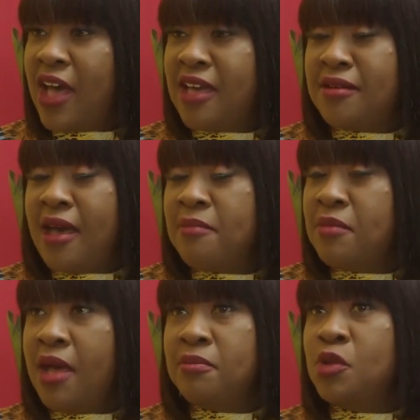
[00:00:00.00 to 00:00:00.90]

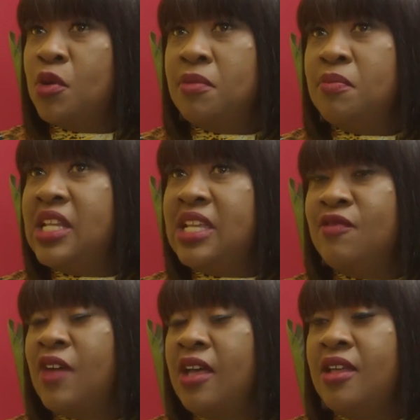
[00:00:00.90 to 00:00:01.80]
I'm not a
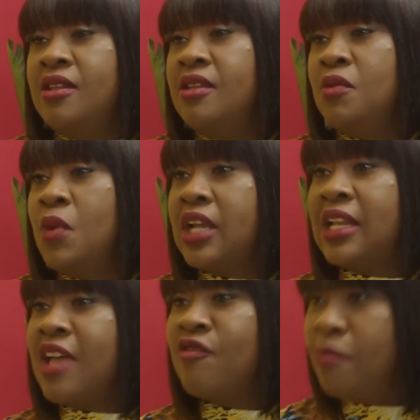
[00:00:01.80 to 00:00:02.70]
believer in the
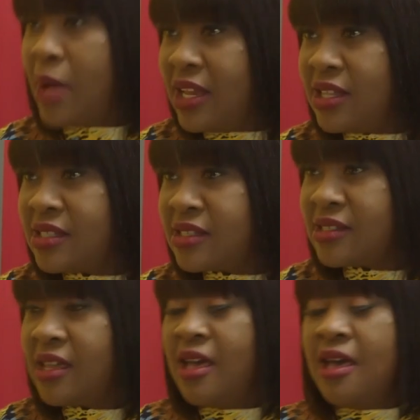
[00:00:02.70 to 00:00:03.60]
work-life balance